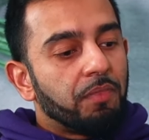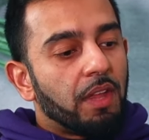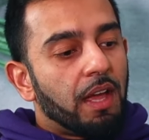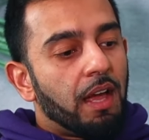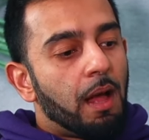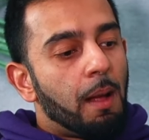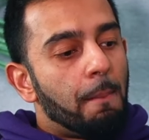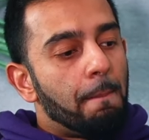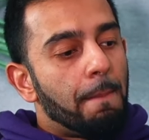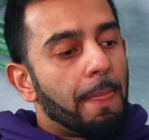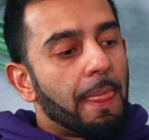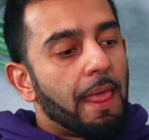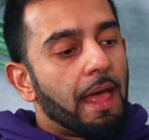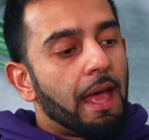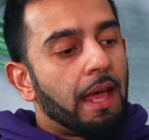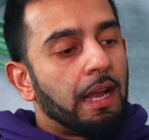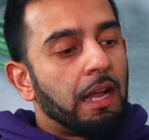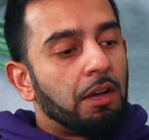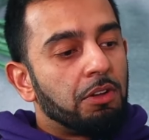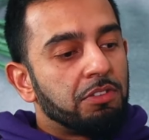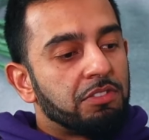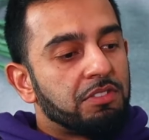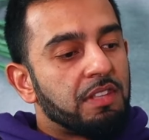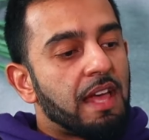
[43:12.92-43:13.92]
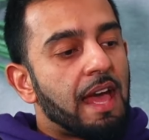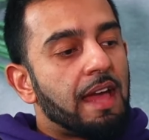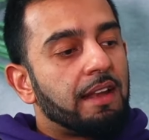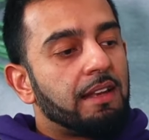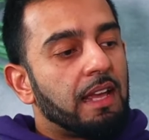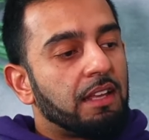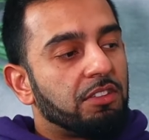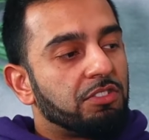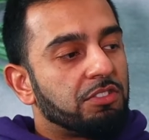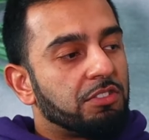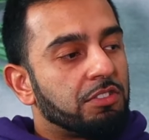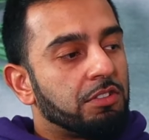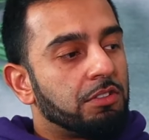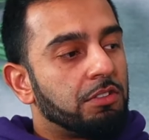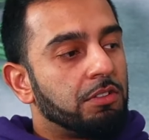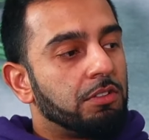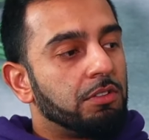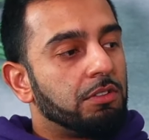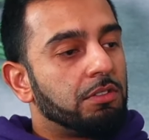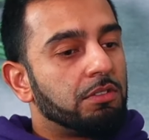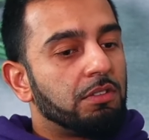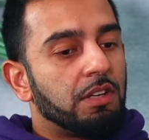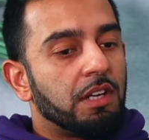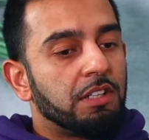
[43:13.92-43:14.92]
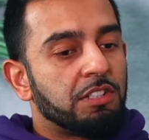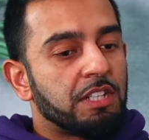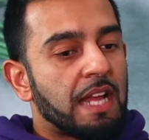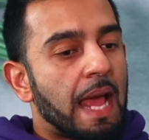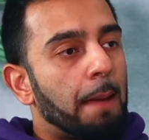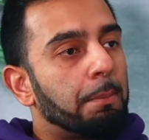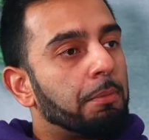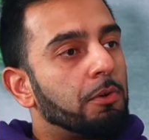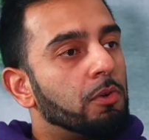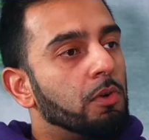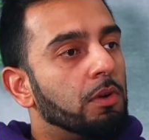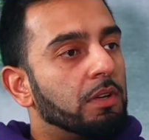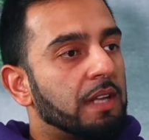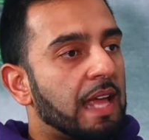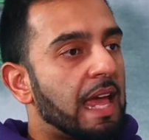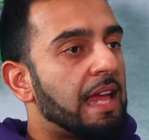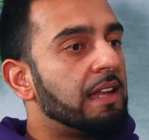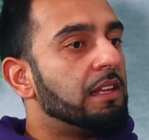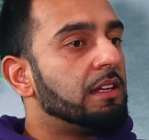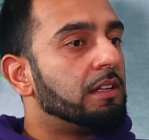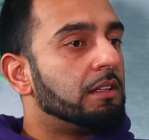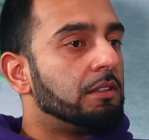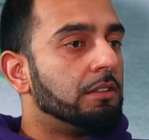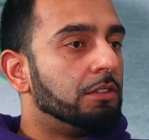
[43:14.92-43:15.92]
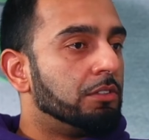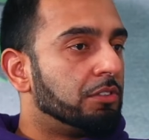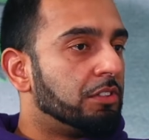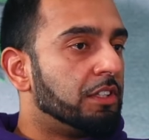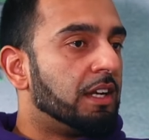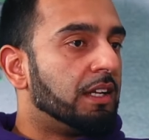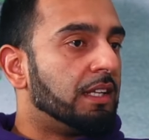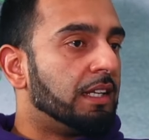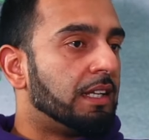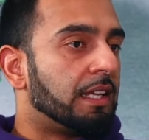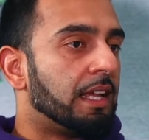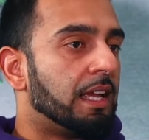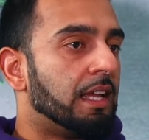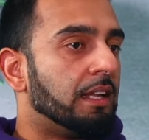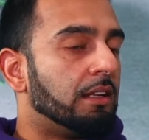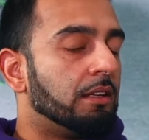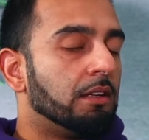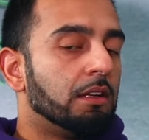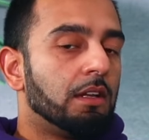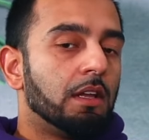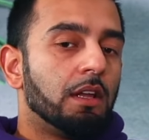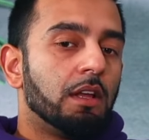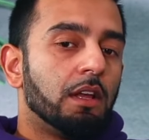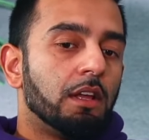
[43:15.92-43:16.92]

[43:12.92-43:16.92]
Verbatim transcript: Um, and I was sat next to a chap called Elliot Luciani Kane,